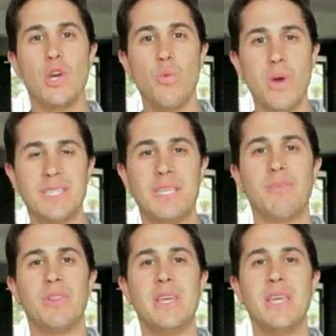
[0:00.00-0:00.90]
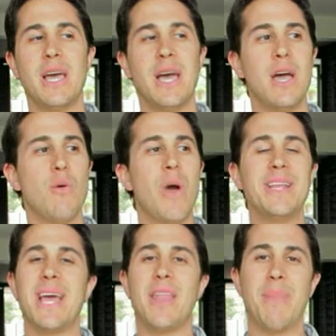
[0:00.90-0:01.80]
We simply
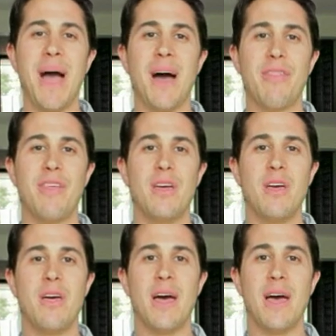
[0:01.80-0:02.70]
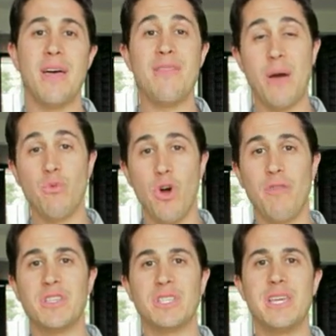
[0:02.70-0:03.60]
went down a path that would
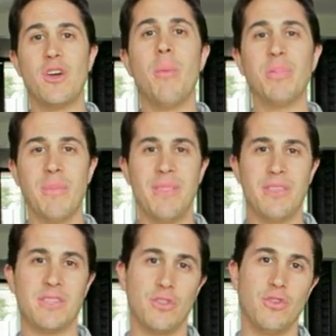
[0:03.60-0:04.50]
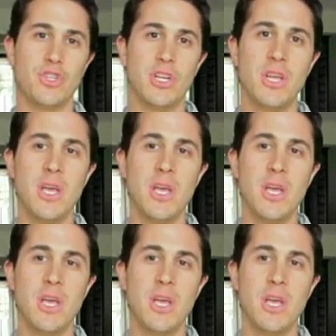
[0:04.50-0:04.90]
obviously complement the solution,